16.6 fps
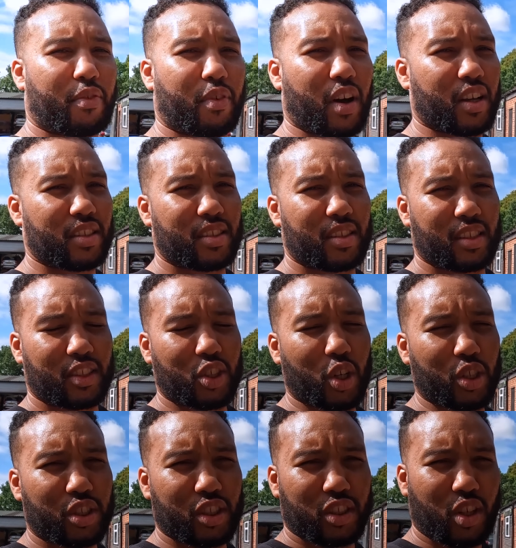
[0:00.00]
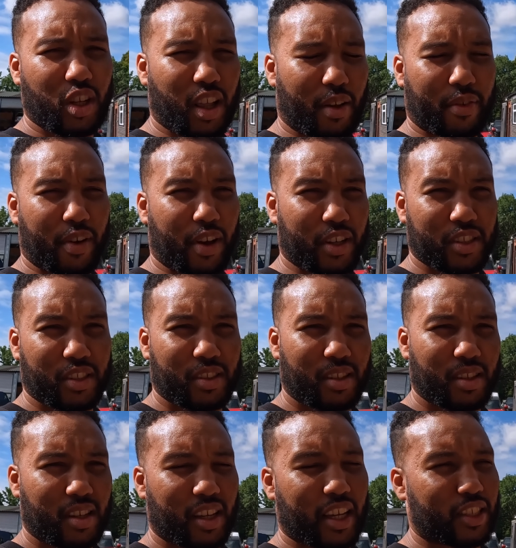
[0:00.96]
that fast. Josh, it's not that fast.
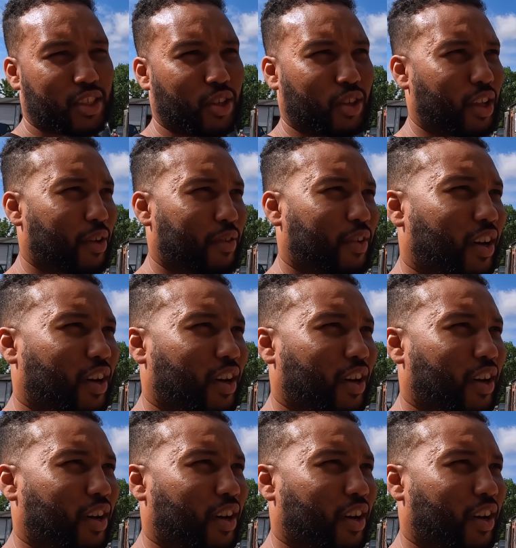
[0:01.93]
It's not that